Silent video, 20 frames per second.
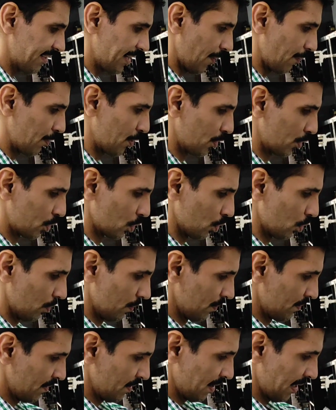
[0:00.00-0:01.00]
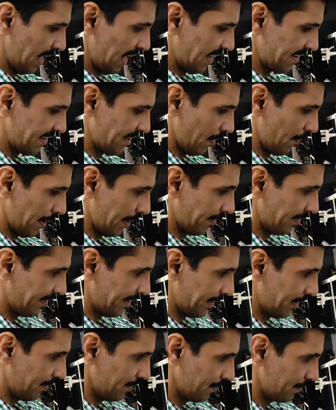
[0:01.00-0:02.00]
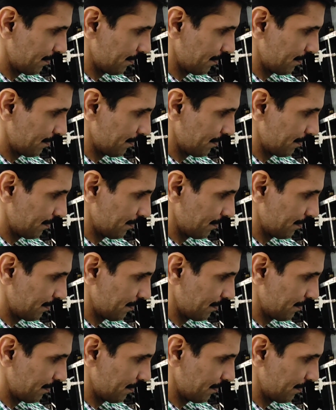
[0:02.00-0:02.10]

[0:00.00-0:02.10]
W2 as I mentioned.